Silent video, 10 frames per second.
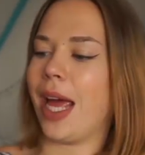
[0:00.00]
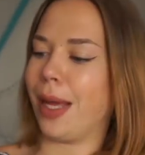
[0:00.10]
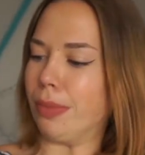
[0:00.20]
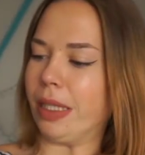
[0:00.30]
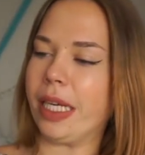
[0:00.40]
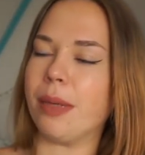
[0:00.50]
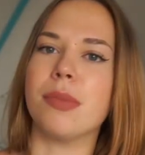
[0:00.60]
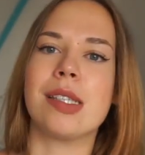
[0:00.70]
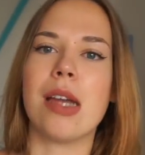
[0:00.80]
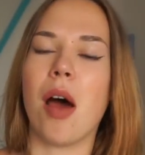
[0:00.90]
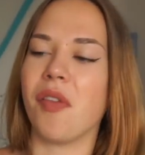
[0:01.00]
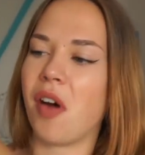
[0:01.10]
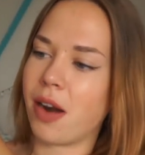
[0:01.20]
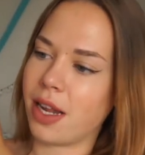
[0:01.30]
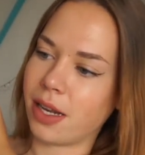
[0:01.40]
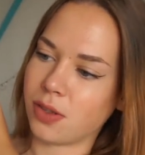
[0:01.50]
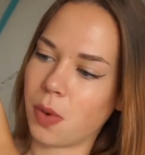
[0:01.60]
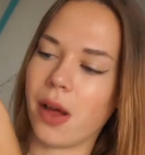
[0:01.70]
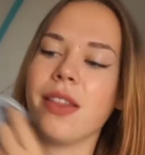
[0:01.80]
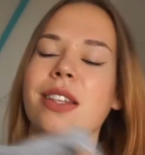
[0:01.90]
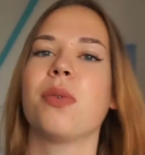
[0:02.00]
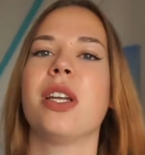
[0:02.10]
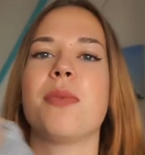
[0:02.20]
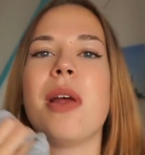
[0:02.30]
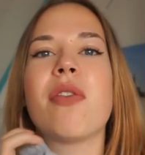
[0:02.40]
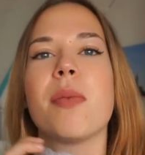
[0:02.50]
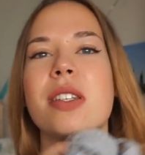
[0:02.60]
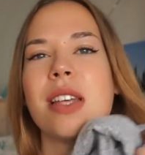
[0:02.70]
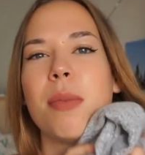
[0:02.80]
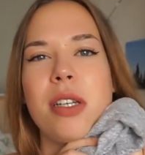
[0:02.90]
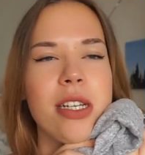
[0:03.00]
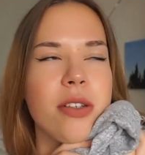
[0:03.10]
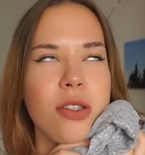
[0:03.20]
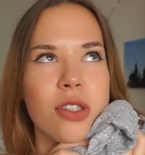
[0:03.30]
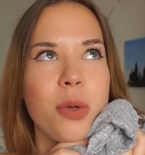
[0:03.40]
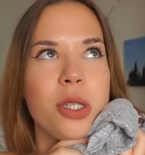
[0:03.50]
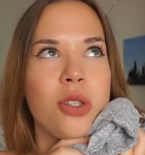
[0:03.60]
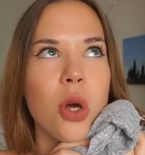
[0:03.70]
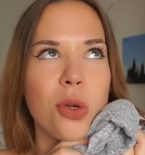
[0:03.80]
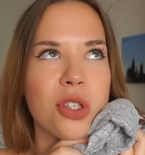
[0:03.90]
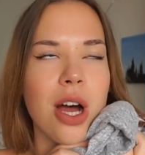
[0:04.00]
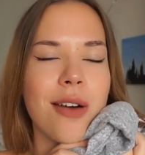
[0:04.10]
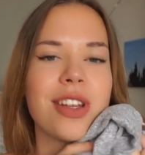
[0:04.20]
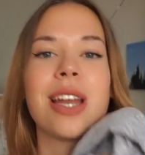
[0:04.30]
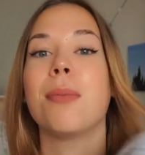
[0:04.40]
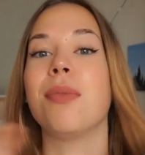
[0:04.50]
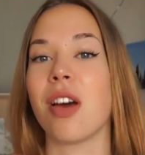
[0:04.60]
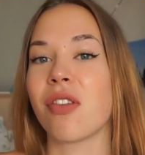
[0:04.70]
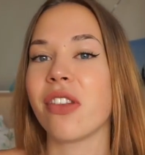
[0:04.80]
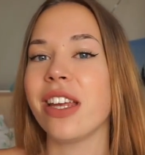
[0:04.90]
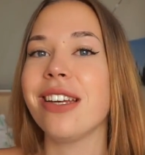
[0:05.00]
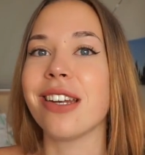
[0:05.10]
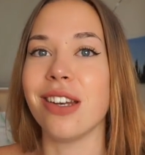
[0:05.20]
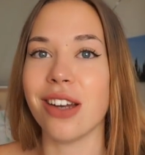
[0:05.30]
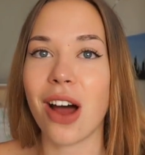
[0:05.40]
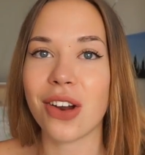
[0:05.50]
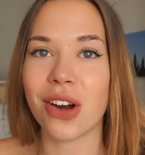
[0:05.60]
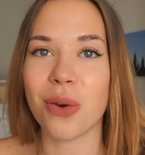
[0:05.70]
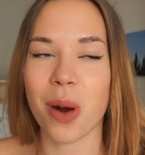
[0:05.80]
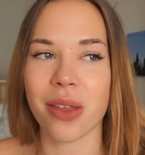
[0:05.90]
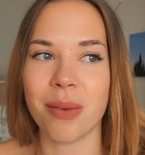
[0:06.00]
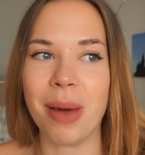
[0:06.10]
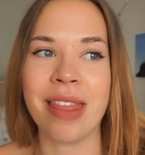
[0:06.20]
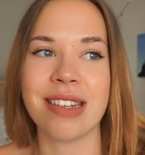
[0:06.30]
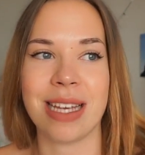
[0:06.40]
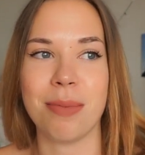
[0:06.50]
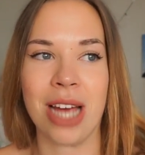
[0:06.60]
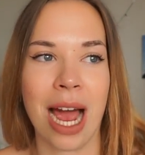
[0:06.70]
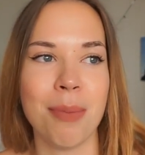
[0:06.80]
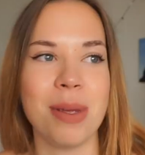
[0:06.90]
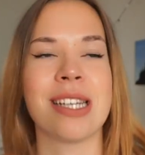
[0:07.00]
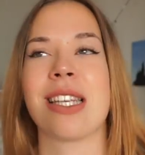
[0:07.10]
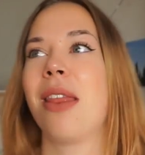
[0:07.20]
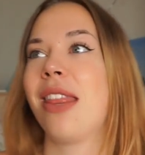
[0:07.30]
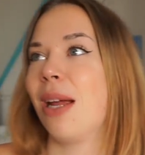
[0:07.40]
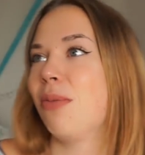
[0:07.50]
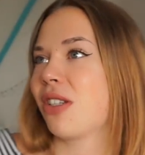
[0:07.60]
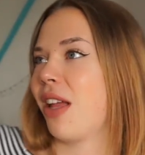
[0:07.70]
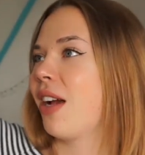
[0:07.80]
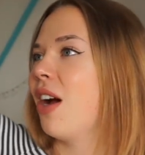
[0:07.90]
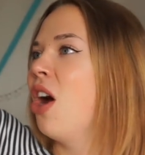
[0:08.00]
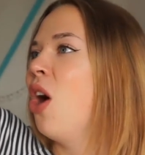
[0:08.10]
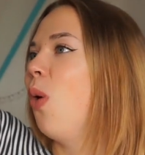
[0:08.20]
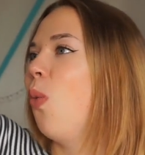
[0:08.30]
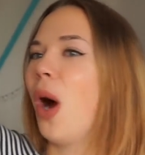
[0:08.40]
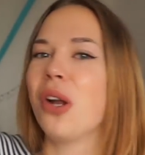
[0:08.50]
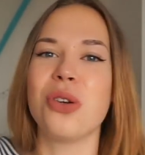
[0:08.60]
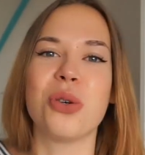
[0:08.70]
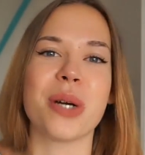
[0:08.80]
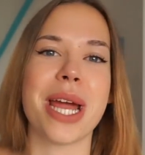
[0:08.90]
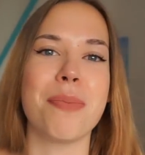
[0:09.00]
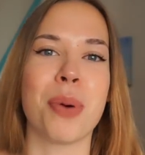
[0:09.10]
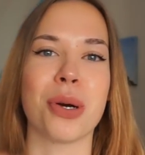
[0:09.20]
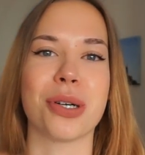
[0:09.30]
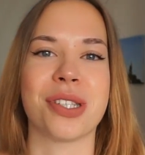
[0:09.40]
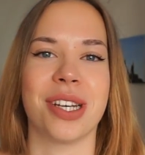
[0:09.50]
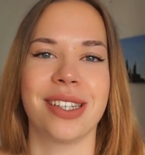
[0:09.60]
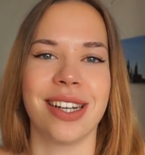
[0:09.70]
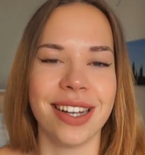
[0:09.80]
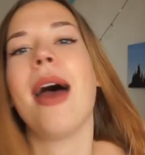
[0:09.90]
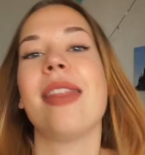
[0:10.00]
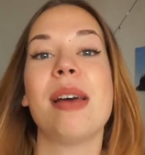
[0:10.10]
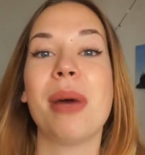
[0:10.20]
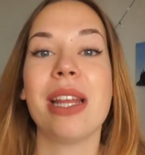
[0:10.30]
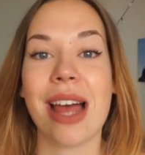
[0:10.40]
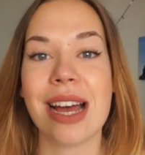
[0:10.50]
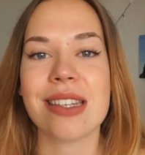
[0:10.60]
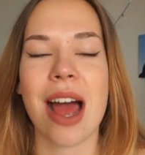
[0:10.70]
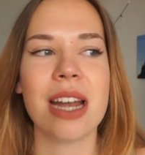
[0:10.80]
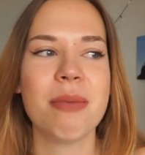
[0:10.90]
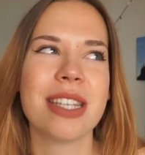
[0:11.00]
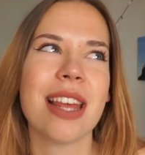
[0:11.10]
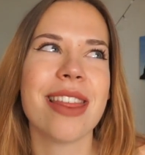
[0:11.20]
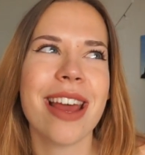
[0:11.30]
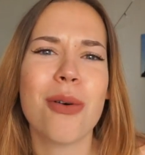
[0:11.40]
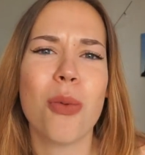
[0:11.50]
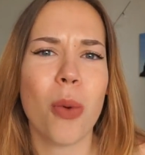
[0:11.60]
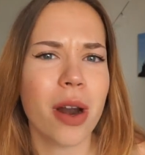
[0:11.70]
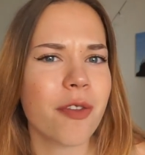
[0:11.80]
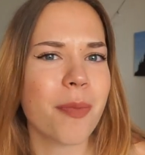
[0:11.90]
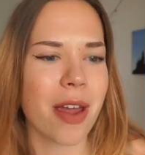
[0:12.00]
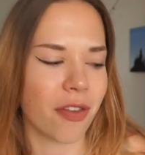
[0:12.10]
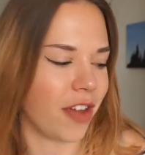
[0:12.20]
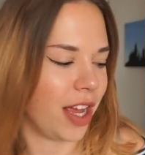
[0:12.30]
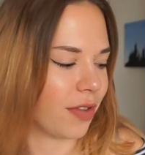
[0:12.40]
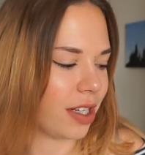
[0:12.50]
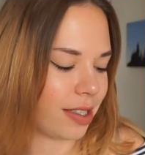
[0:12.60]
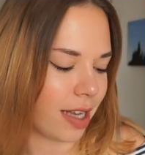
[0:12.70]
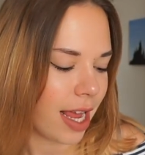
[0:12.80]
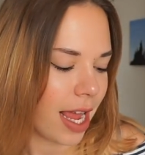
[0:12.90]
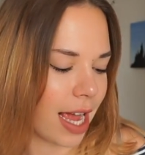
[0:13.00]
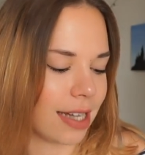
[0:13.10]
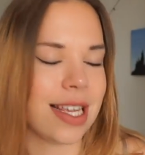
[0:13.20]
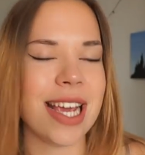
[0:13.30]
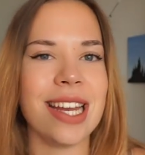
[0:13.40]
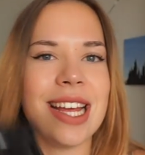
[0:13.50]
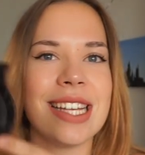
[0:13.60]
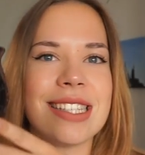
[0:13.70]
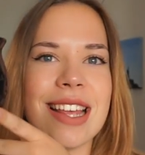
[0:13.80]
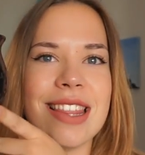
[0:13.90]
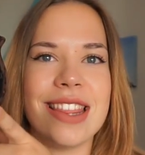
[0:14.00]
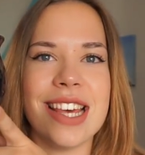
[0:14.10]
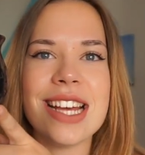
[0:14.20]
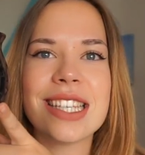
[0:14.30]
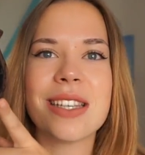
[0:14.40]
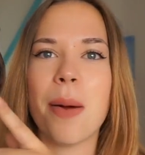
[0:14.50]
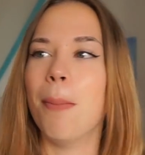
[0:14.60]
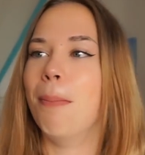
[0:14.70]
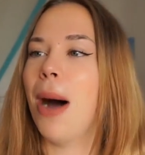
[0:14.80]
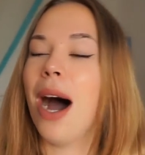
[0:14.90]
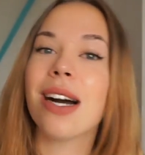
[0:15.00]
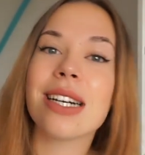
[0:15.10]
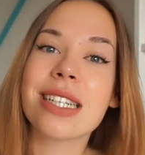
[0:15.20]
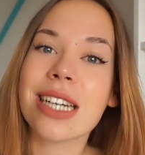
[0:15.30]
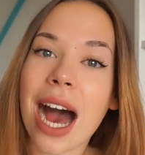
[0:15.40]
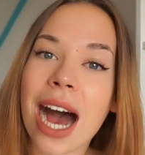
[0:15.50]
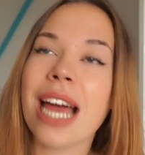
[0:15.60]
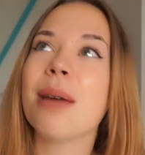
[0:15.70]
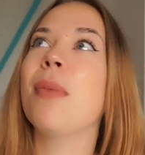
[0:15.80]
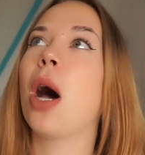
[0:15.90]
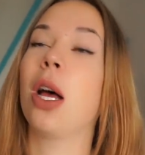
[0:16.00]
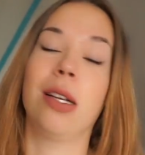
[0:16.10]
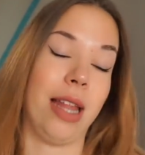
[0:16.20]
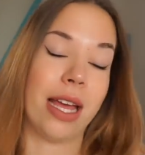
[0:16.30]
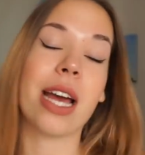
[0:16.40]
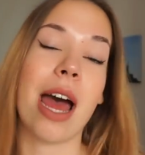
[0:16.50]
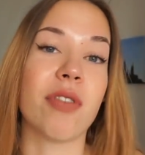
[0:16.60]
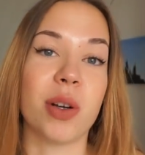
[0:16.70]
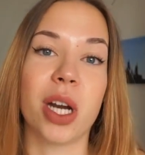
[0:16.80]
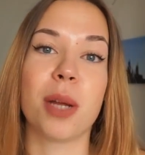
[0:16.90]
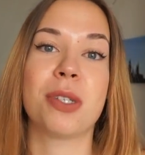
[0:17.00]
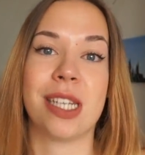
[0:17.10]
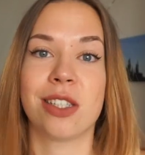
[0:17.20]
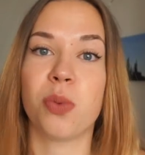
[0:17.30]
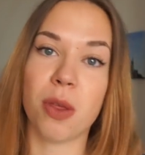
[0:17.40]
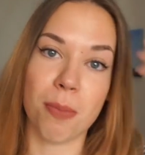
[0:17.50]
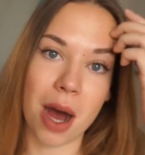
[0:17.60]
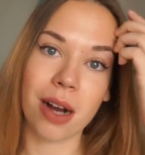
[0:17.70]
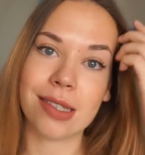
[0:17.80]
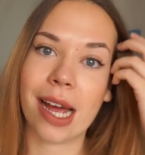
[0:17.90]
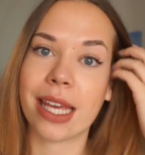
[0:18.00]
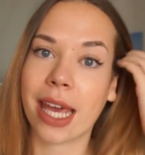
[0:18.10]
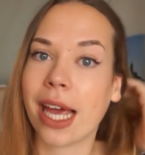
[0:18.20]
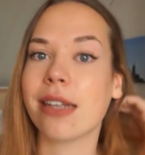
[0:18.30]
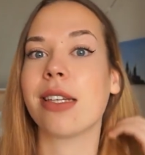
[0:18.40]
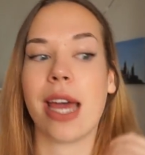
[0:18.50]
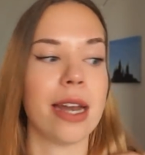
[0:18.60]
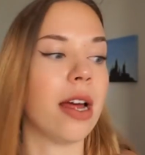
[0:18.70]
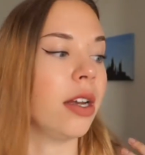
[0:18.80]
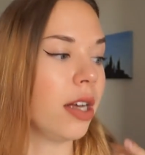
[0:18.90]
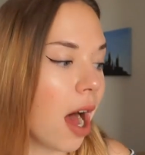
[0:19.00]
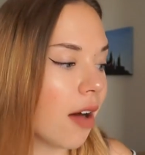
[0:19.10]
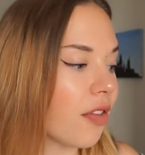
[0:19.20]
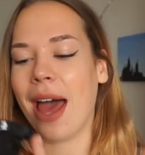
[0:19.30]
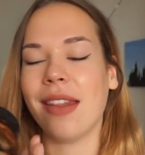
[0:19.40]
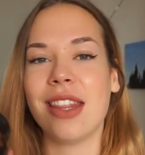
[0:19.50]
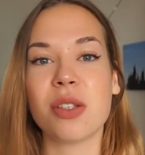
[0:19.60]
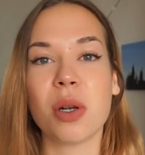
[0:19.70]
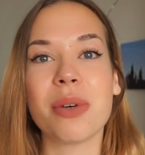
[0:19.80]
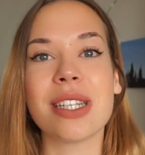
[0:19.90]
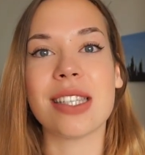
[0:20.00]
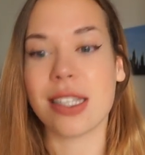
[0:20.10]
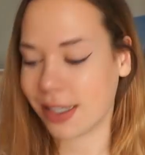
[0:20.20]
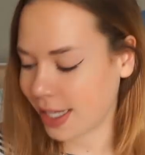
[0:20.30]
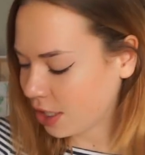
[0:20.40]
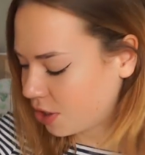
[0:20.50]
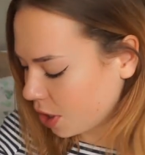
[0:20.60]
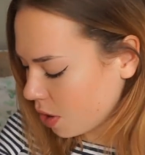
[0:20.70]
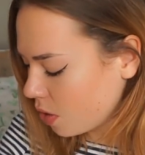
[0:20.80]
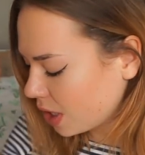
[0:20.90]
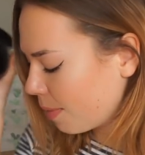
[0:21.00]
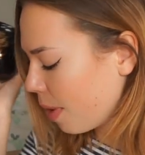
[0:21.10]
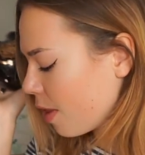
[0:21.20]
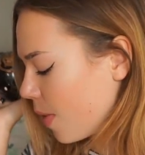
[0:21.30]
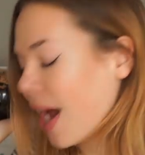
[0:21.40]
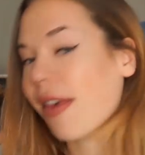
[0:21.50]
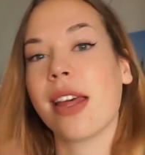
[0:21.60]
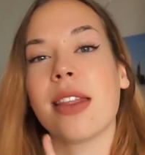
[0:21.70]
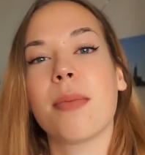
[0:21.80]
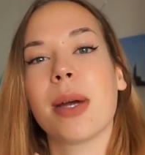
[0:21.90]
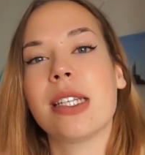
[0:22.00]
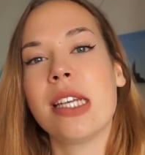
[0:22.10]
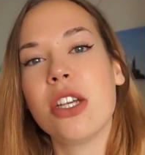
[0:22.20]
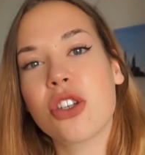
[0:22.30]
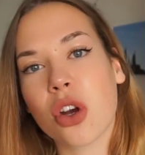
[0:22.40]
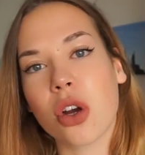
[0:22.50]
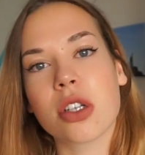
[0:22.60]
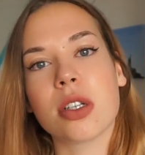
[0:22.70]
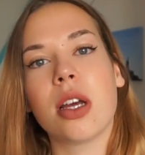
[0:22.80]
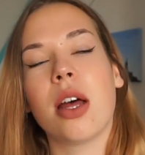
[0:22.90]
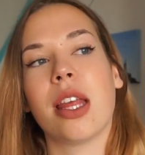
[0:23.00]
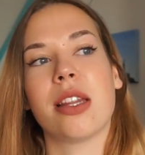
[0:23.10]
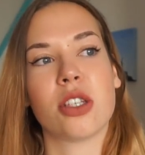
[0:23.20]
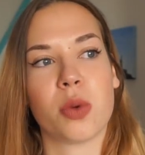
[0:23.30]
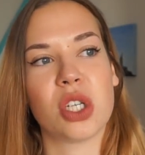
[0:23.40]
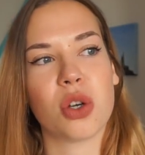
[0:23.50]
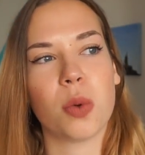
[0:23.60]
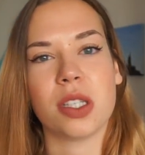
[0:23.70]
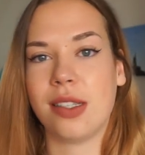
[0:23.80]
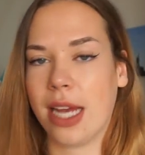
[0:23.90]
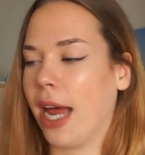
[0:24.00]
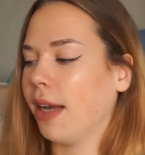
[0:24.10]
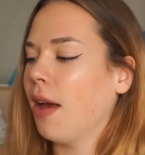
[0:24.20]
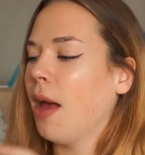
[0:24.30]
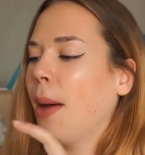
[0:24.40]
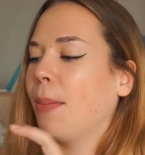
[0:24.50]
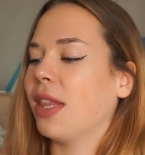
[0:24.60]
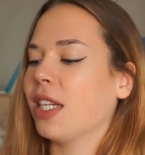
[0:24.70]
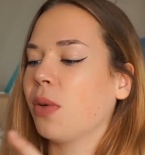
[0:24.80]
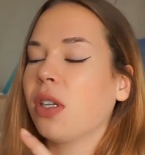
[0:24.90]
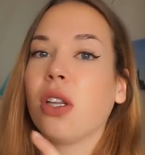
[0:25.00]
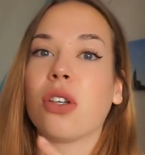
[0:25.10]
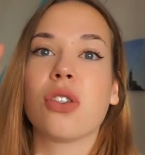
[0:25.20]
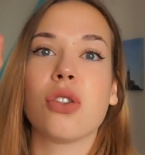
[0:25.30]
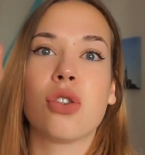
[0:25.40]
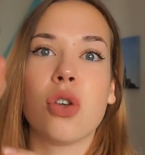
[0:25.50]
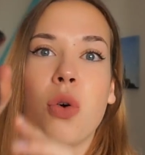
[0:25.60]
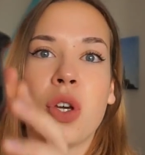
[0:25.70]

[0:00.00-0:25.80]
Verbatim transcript: emblem stuff on it as well, and this one is made from the same material, so it's so soft. And I'm definitely not gonna wear them at the same time because then I'm just like one gray person. And then my last item is, I think, one of my favorites, and it is this mug. I am, like everyone, obsessed with mugs. I can't get enough. And this one was 6 euros, and by the way, I think that my t-shirt, like the sweatshirt, was 10, but this one looks so